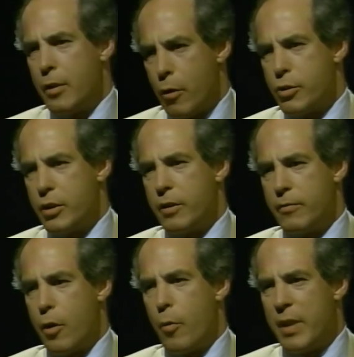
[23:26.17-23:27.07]
notion
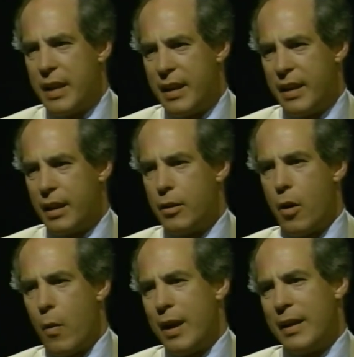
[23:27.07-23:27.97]
of no beginning and
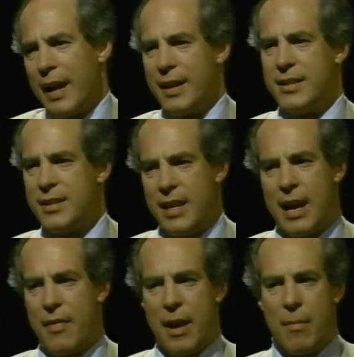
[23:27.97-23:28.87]
no end, I can see
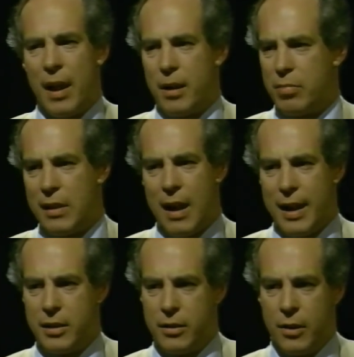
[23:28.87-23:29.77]
how that might
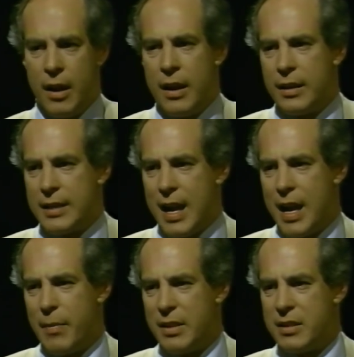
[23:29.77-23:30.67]
apply to
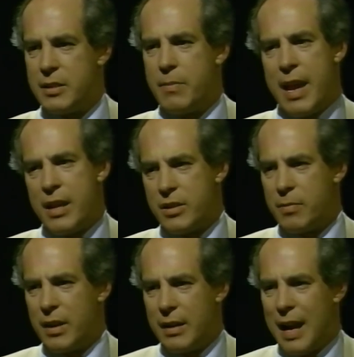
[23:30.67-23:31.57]
time and space,
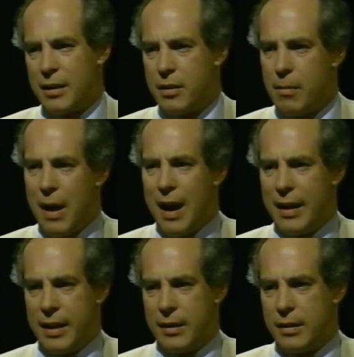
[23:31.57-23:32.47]
but not to the
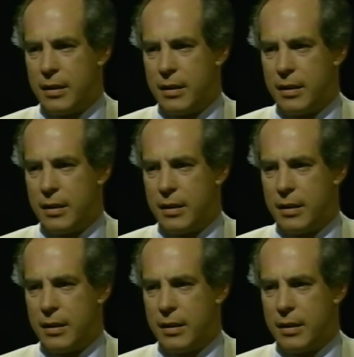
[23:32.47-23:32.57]
body.